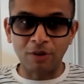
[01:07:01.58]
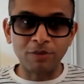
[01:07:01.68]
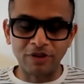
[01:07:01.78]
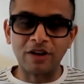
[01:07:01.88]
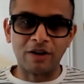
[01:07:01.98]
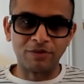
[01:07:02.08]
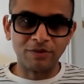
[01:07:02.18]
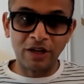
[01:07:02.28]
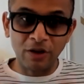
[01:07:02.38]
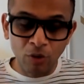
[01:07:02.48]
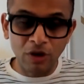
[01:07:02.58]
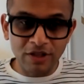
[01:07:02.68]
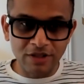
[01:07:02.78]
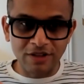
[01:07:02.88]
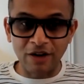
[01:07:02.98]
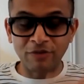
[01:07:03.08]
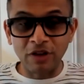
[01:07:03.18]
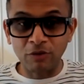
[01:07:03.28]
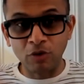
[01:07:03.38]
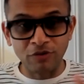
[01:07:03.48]
on top of the graph that utilize this
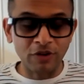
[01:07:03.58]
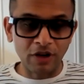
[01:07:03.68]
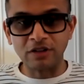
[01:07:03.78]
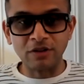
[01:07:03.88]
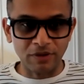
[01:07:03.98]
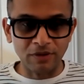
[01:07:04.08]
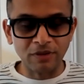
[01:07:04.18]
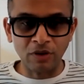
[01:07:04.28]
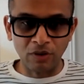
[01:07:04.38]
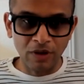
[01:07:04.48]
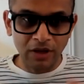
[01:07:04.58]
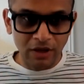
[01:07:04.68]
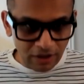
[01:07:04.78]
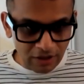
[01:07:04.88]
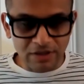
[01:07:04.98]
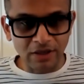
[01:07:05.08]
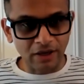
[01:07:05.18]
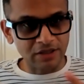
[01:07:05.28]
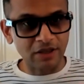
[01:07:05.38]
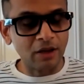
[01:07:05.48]
graph and give you different kinds of,
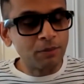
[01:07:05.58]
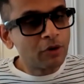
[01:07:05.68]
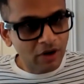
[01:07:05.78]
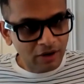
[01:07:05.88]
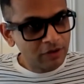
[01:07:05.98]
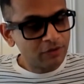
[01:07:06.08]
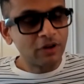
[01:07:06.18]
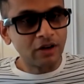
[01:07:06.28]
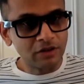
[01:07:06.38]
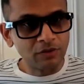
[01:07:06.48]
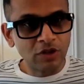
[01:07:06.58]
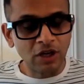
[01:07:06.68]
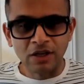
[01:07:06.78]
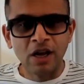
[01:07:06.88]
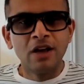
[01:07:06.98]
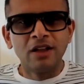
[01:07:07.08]
insights and help you drive different kinds of change.